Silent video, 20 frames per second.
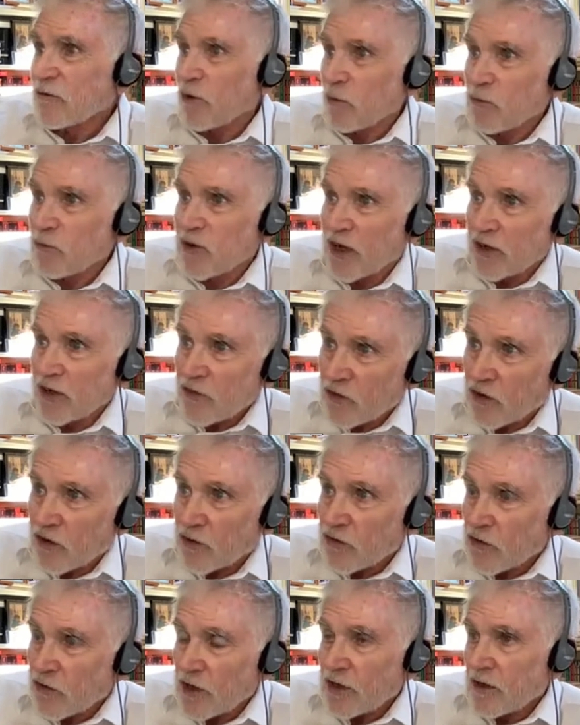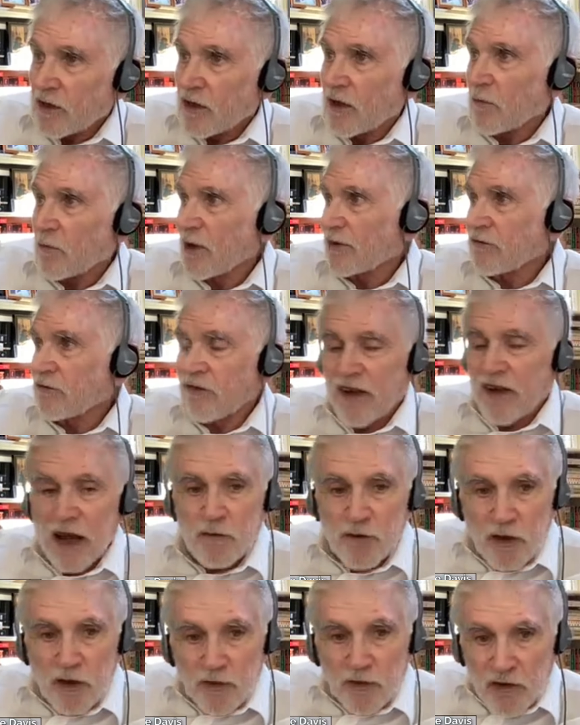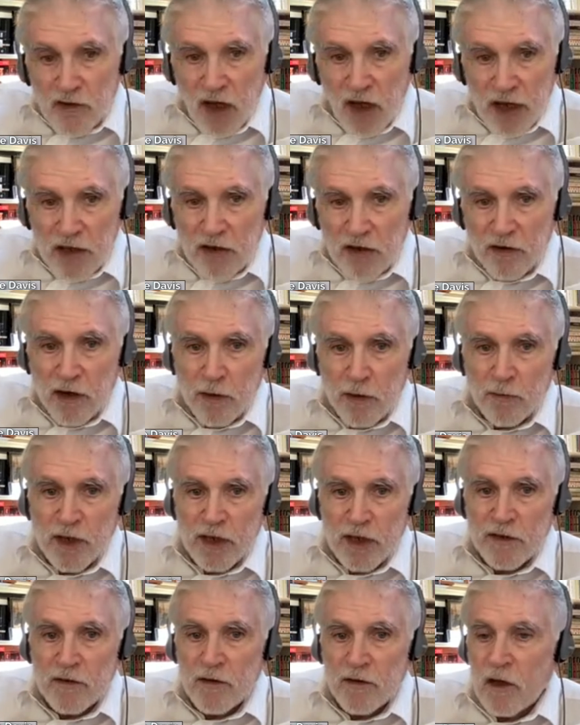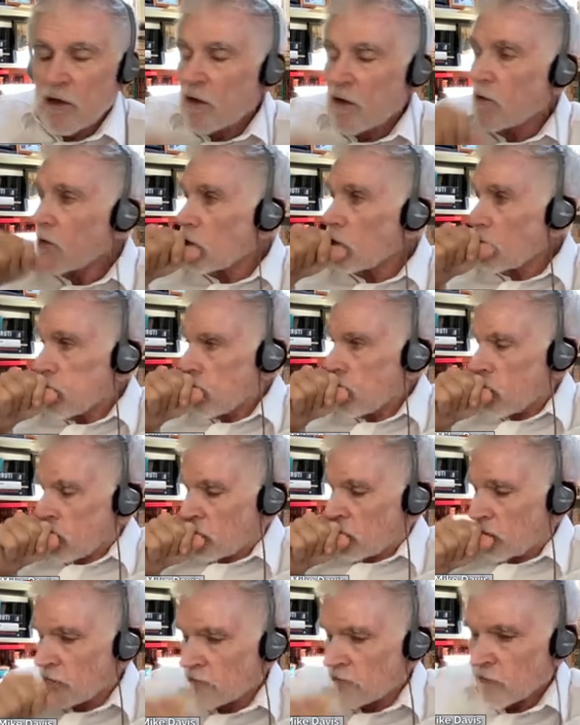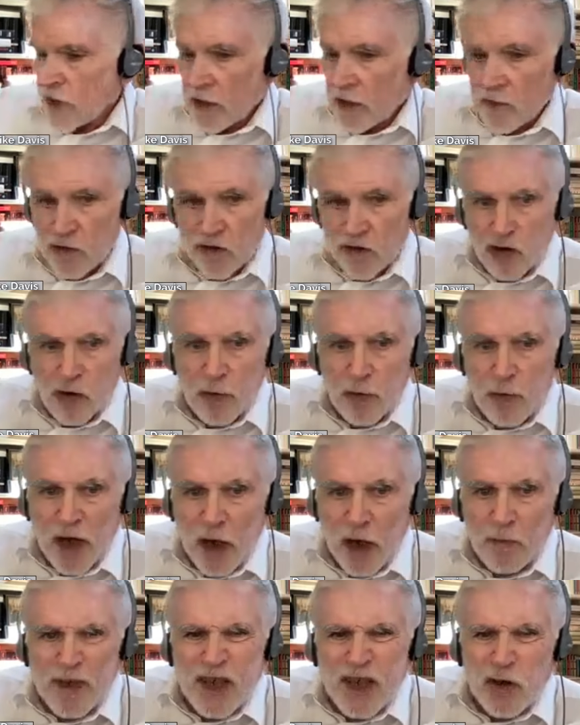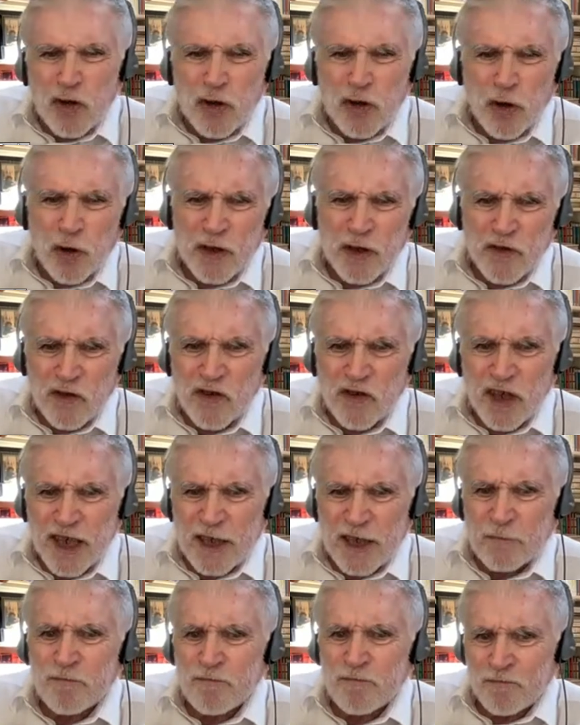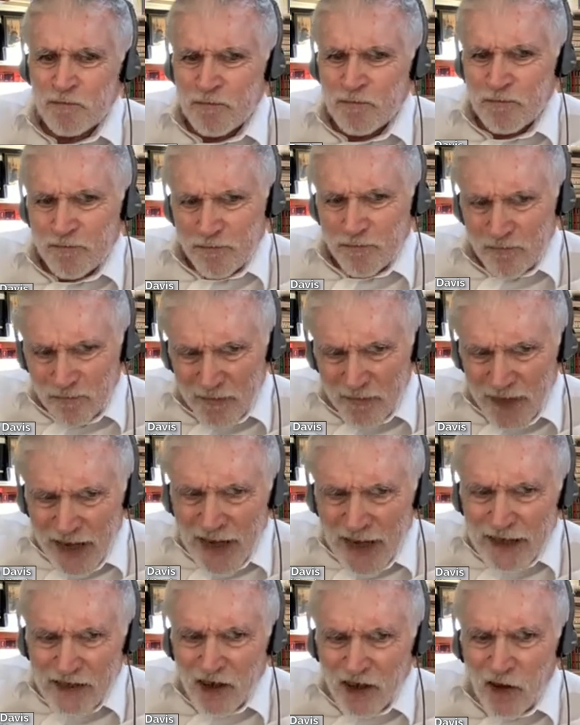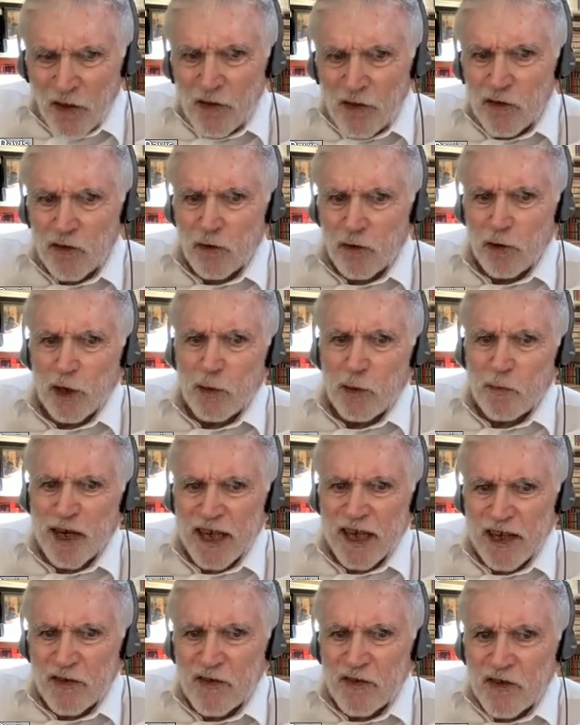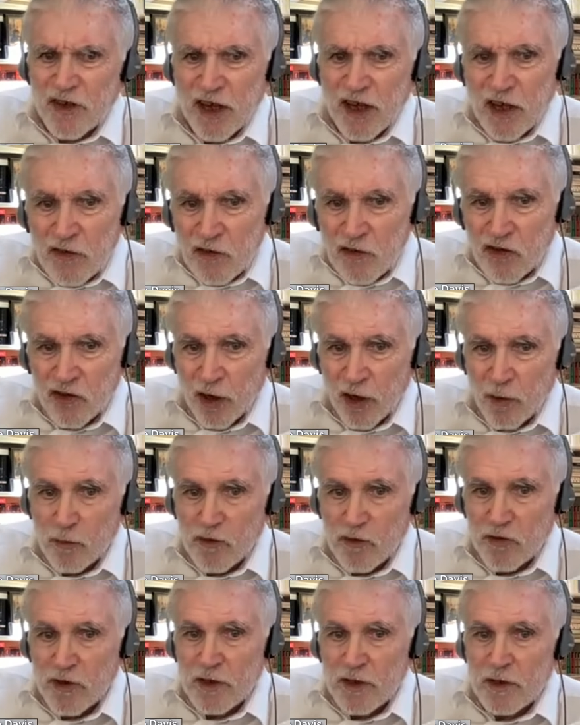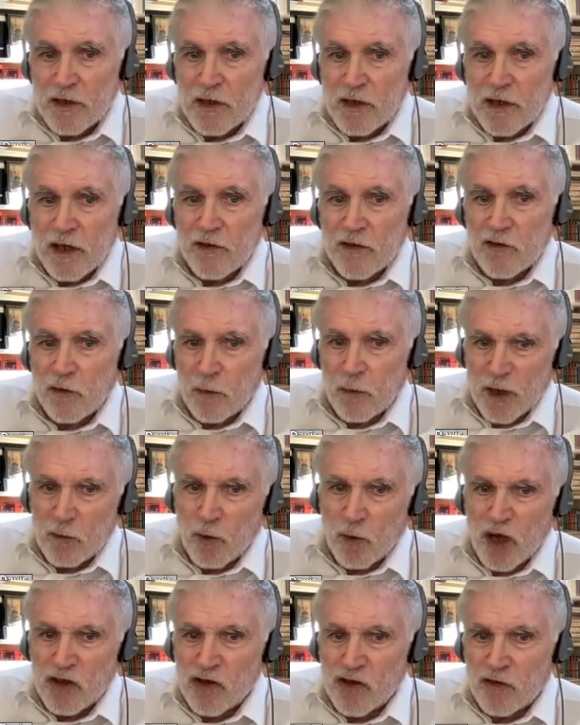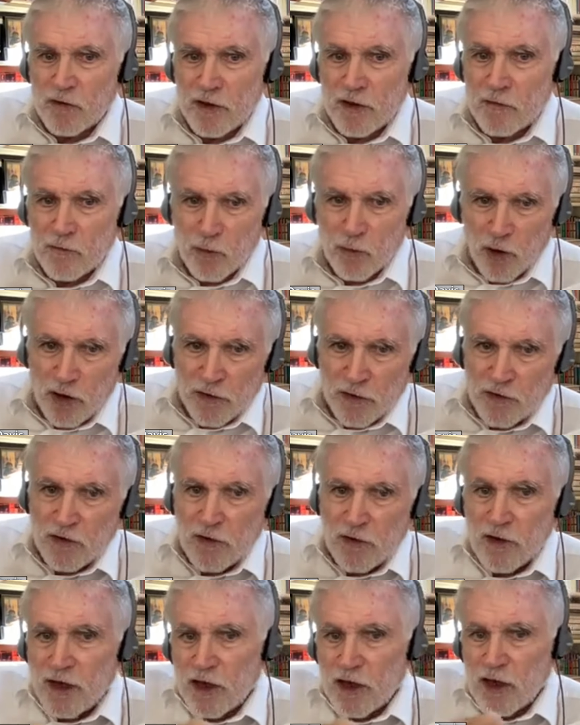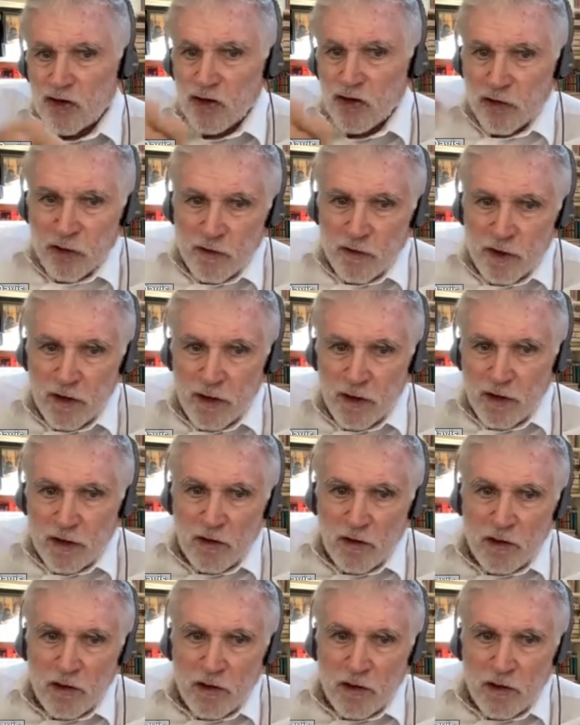from Texas. about 5 years later, I'm in, I'm in New York City. I told this story to my SDS chums, and somebody walks in the kitchen,